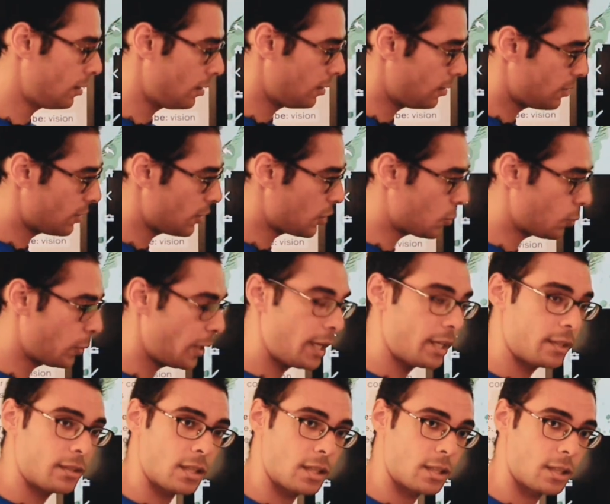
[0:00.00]
This is
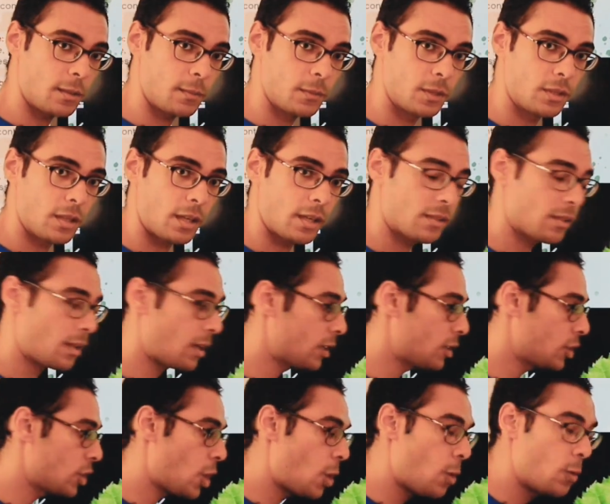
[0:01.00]
where the carbon
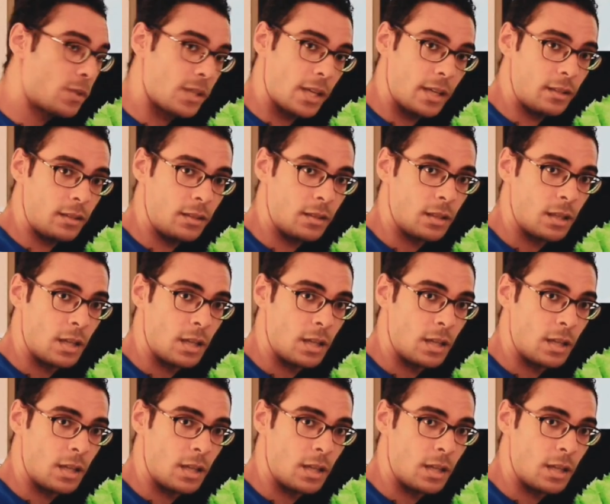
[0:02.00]
dioxide goes in